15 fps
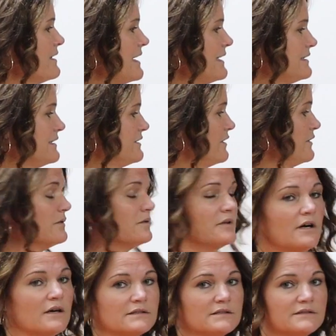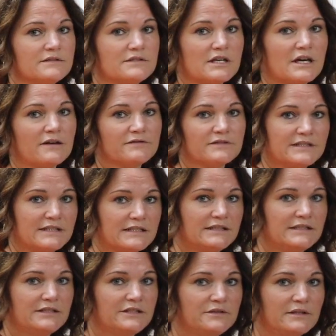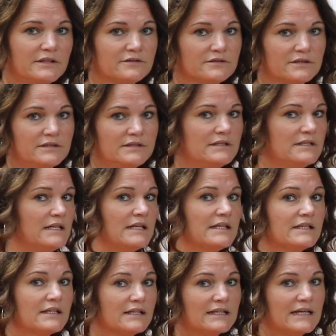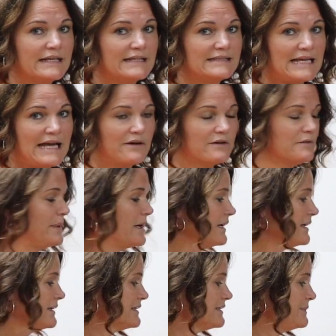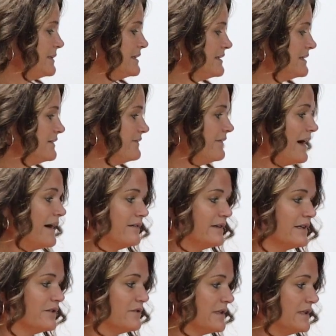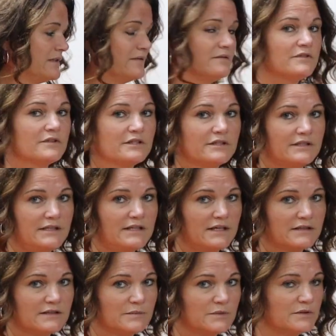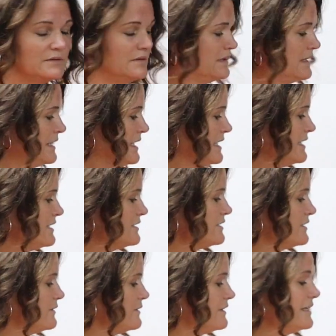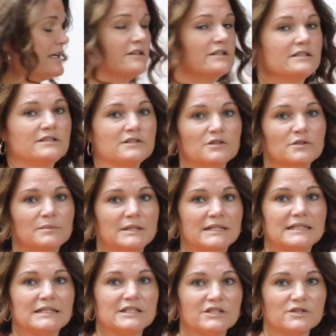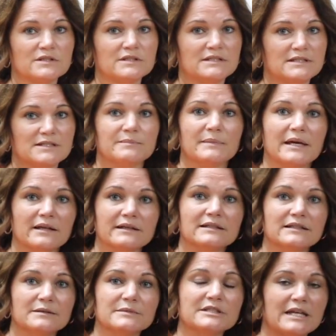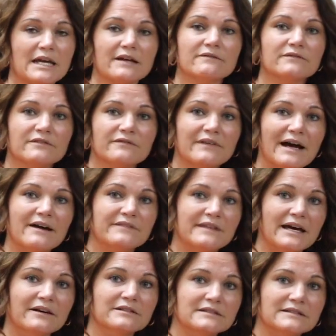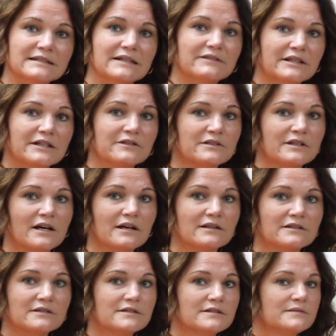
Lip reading: That's a total cost of the job for $6,200. The client's out-of-pocket expense is $500 for their deductible. So they're assuming insurance is mailing them a check for $5,700.